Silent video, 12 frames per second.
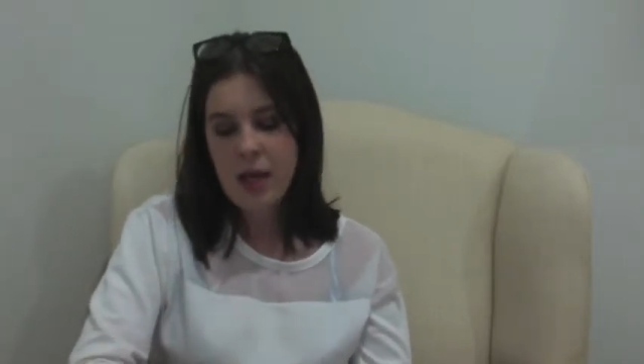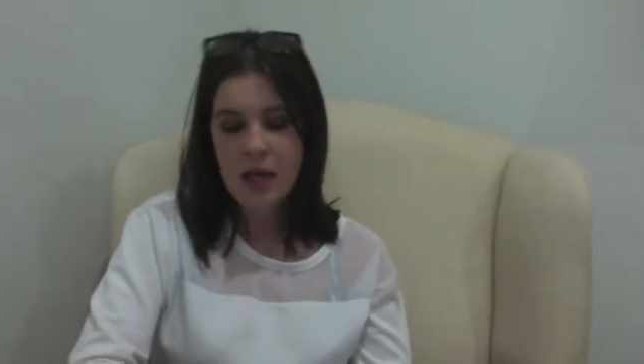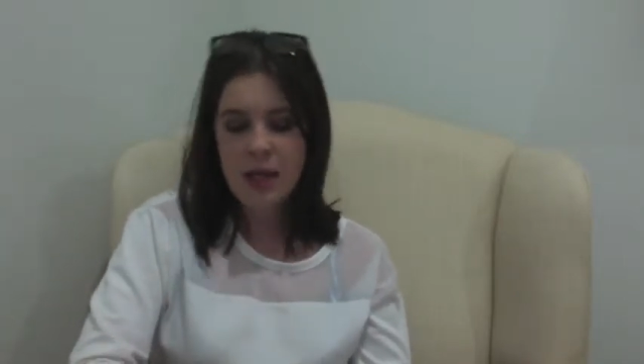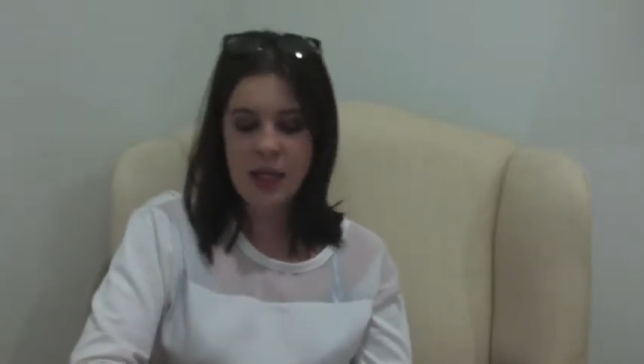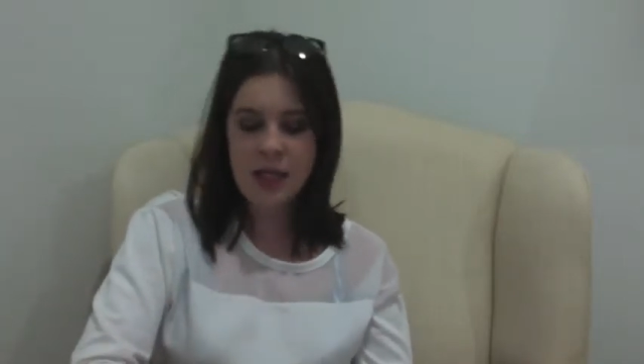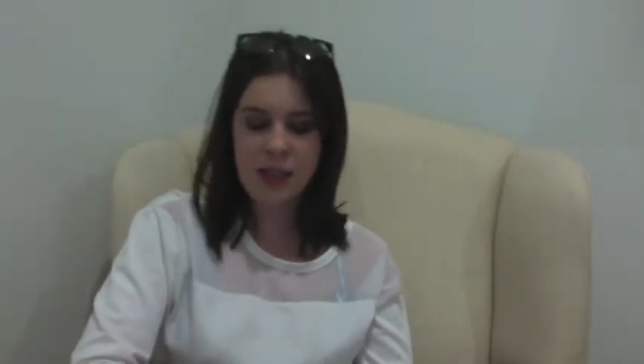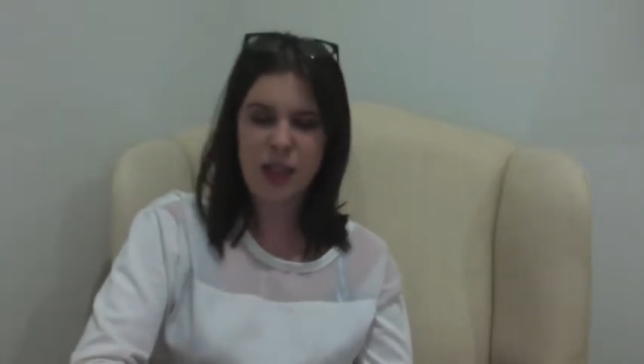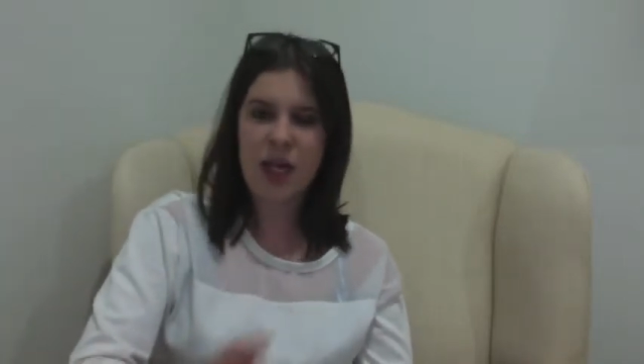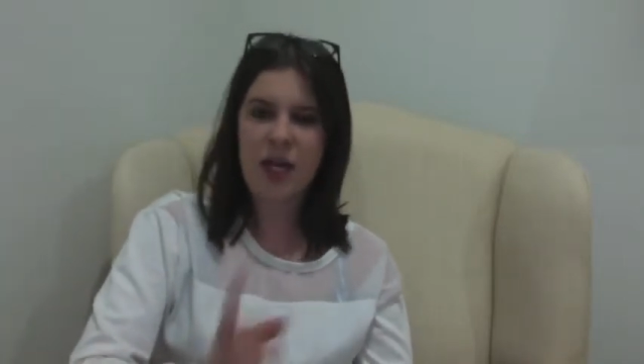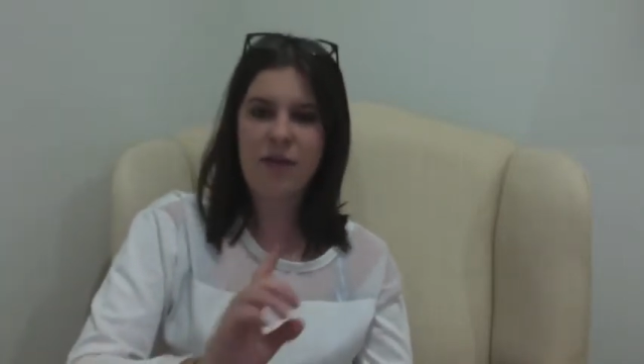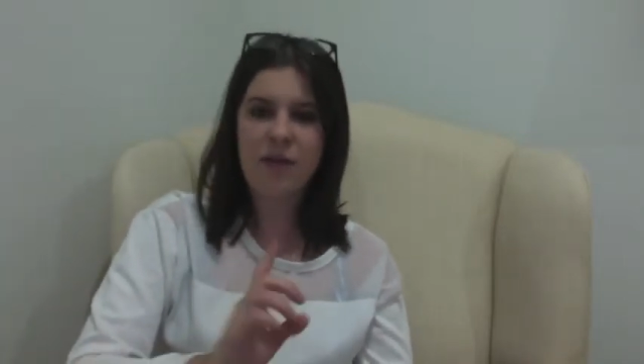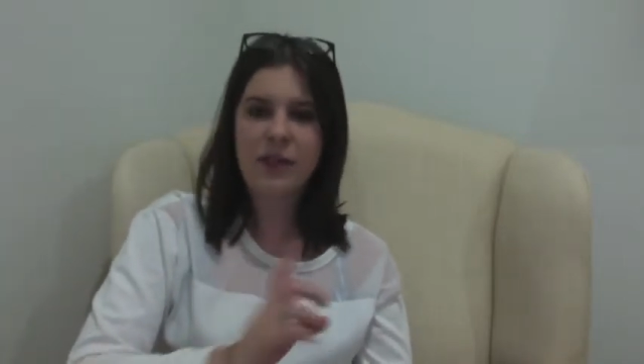And then did
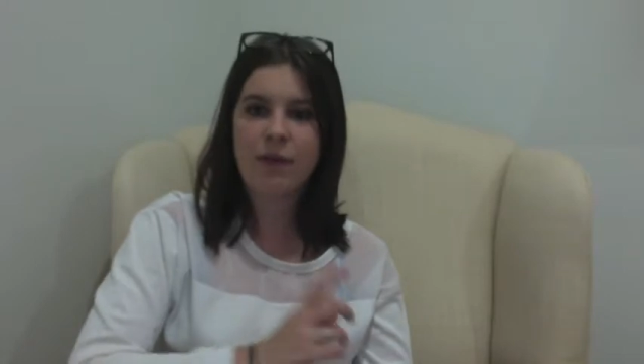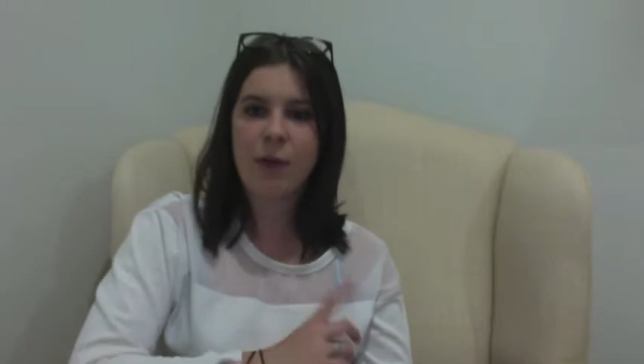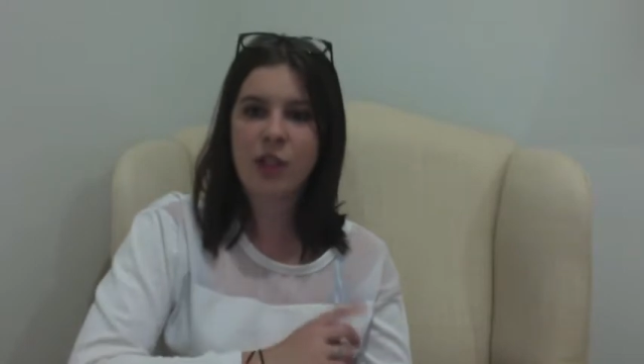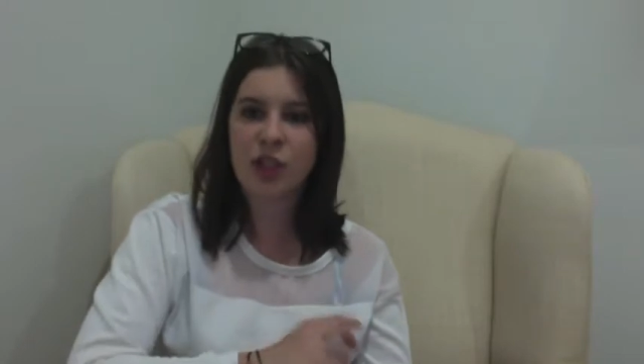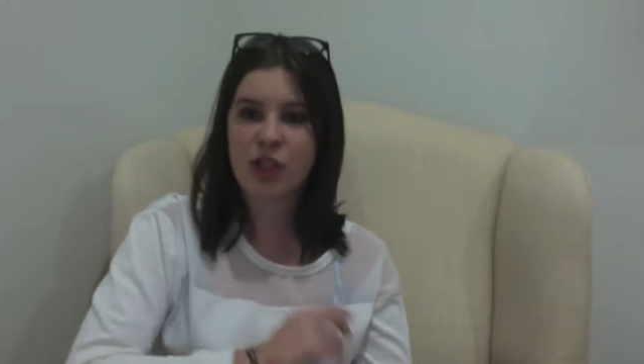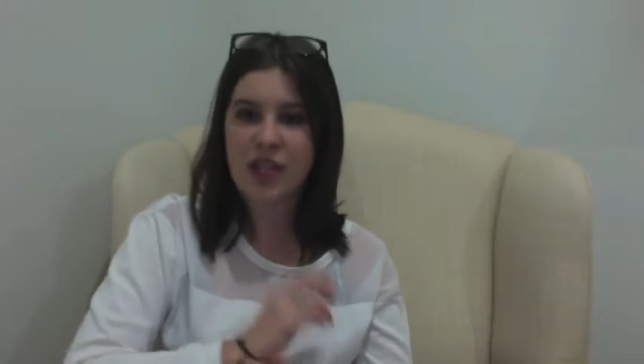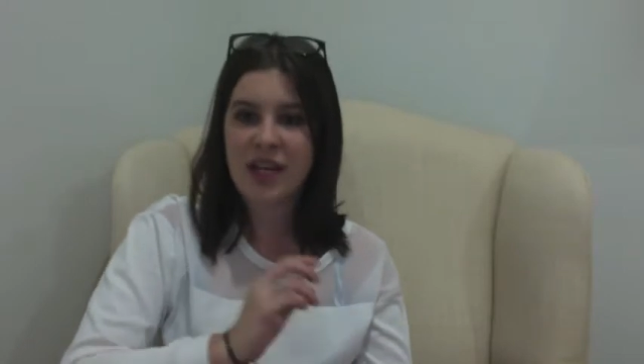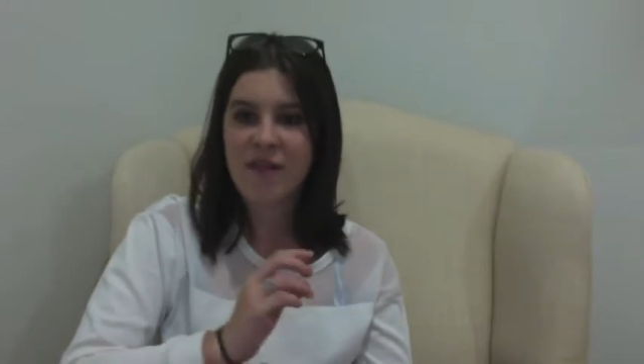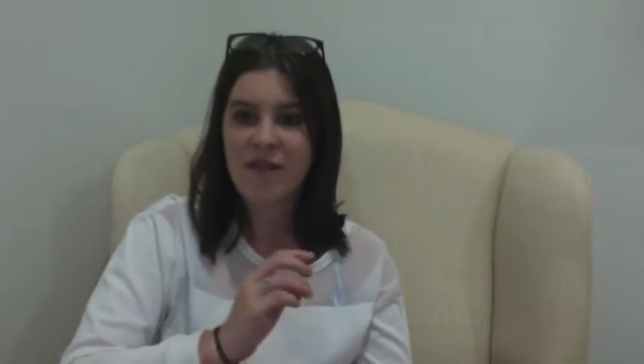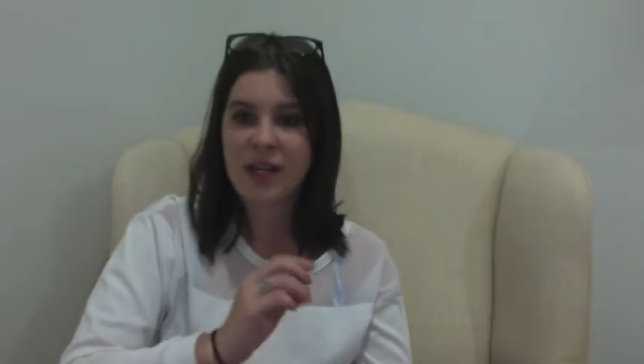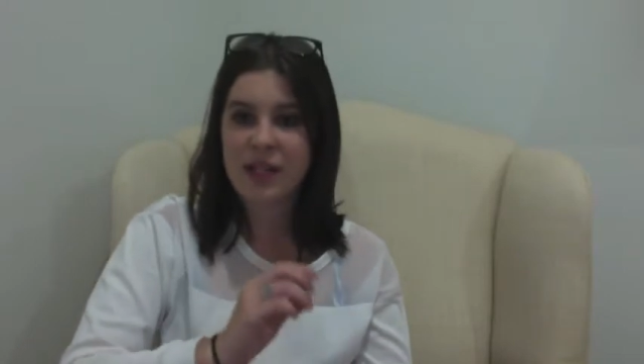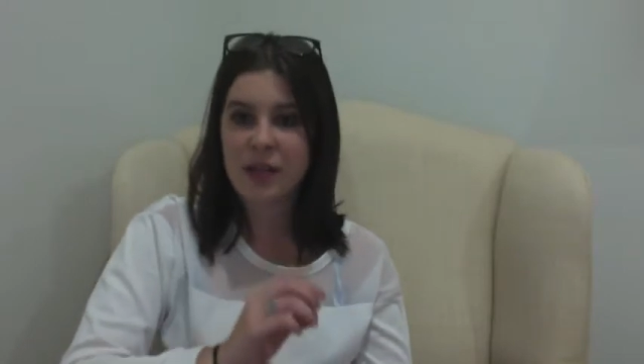any of you ever watch Danny
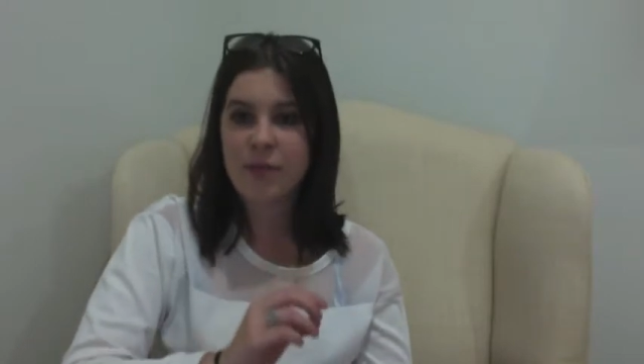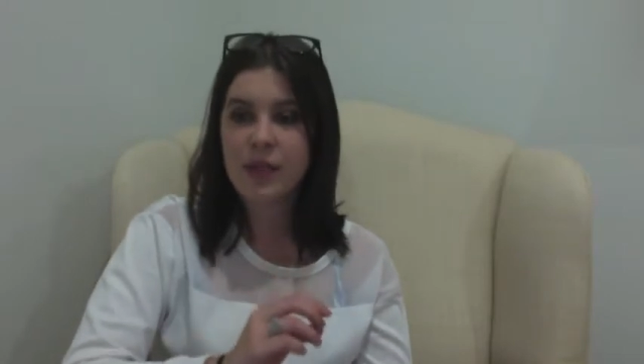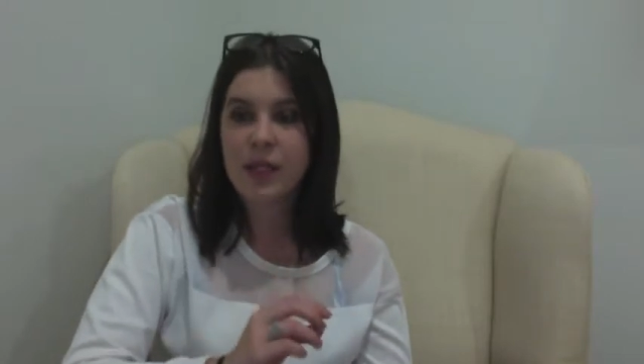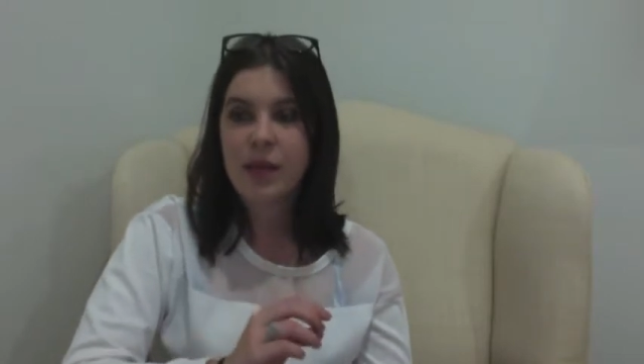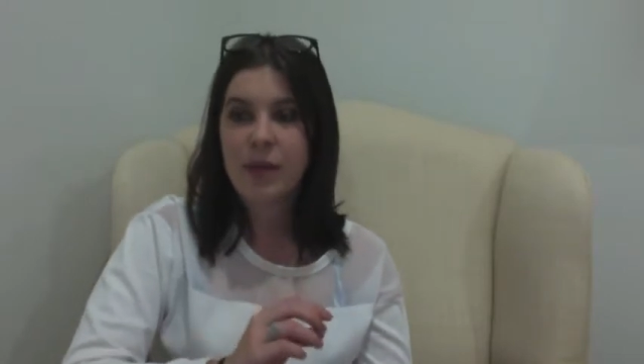Phantom?